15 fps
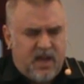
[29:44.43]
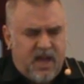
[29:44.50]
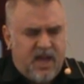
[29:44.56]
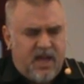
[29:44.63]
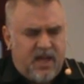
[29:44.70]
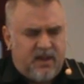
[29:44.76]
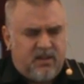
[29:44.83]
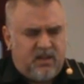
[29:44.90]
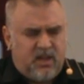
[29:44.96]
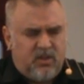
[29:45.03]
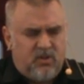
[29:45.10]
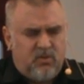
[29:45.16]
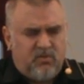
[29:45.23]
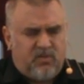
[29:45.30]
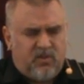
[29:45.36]
And
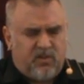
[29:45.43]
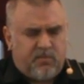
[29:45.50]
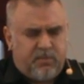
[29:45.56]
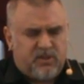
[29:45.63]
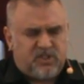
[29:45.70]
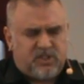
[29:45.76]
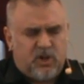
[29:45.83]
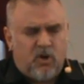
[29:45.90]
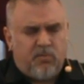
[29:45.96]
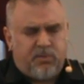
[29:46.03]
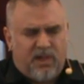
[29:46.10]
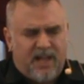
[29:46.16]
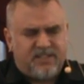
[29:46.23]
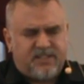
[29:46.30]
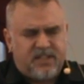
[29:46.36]
can you just bestow
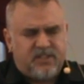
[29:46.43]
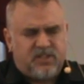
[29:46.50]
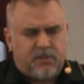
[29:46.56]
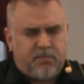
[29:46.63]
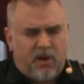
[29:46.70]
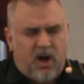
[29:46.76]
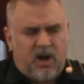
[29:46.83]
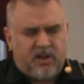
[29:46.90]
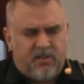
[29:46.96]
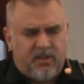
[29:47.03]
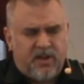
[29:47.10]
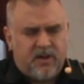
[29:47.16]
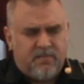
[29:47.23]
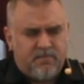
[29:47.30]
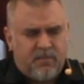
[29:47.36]
blessings upon
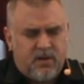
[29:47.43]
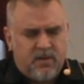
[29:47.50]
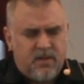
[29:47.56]
them?